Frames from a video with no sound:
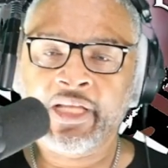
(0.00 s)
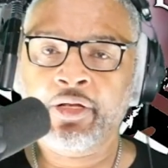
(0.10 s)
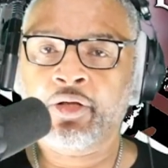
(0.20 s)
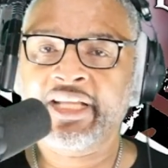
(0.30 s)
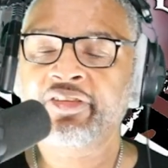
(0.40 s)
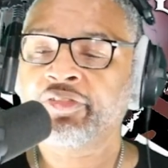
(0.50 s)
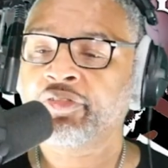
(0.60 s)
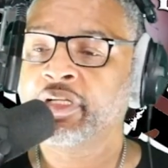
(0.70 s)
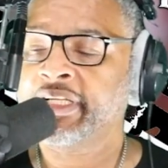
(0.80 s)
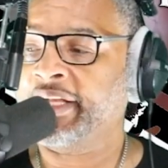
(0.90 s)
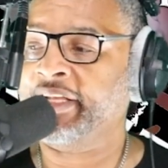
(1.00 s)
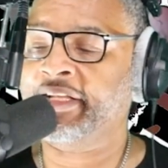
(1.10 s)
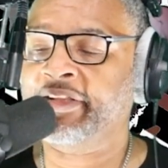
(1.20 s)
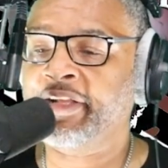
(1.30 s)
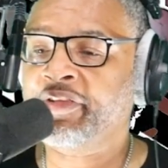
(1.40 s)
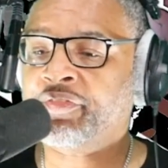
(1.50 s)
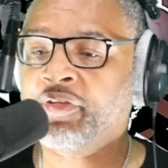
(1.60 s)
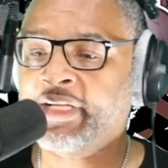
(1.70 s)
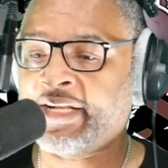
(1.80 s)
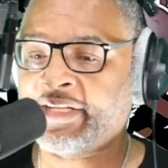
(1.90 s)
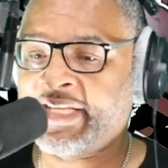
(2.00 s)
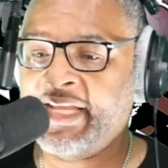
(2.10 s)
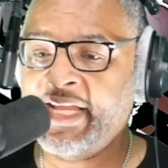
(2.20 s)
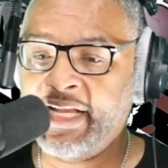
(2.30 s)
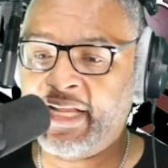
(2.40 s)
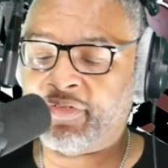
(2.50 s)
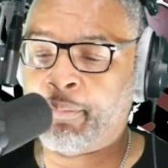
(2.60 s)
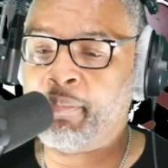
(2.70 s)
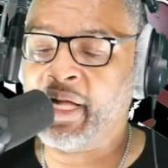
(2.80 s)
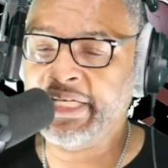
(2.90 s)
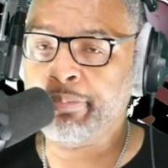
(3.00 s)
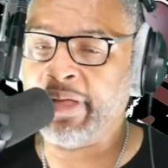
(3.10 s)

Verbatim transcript: You know, they just look at the they just look at the kid as a money